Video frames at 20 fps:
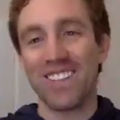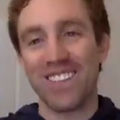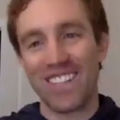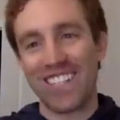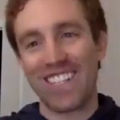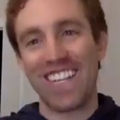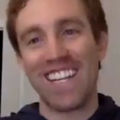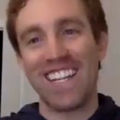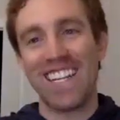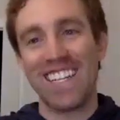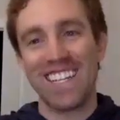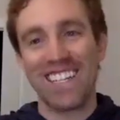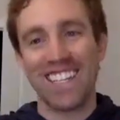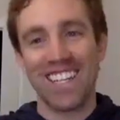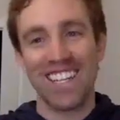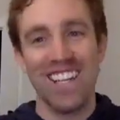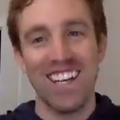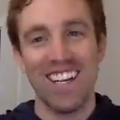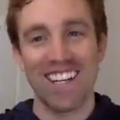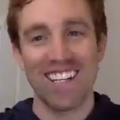or changed
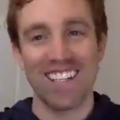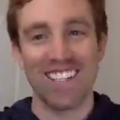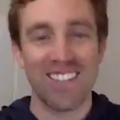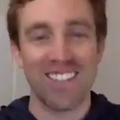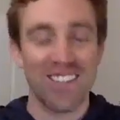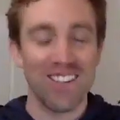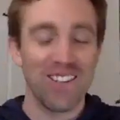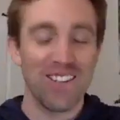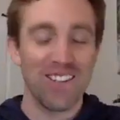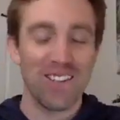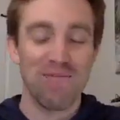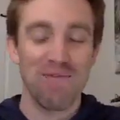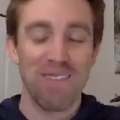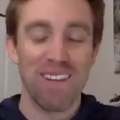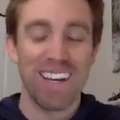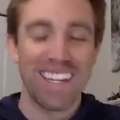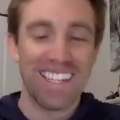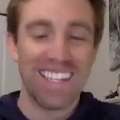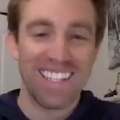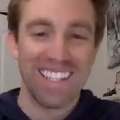a lot of students'
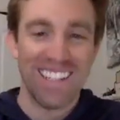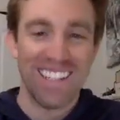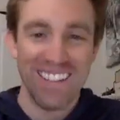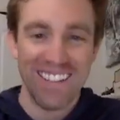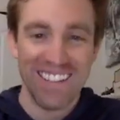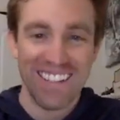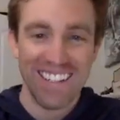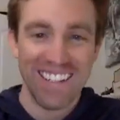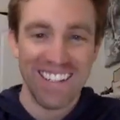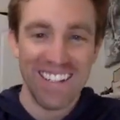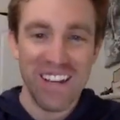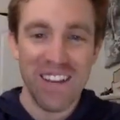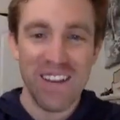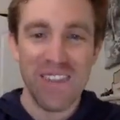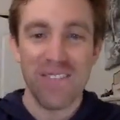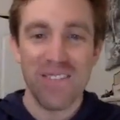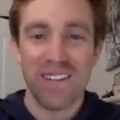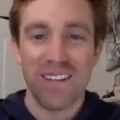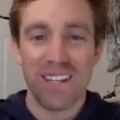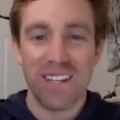minds
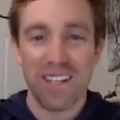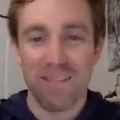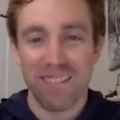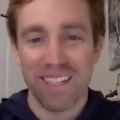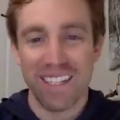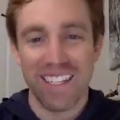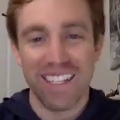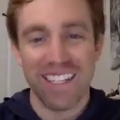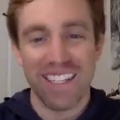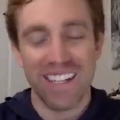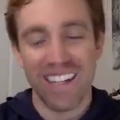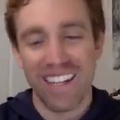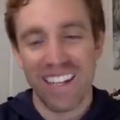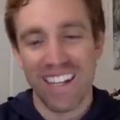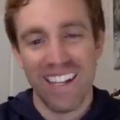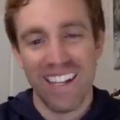when it comes to econ.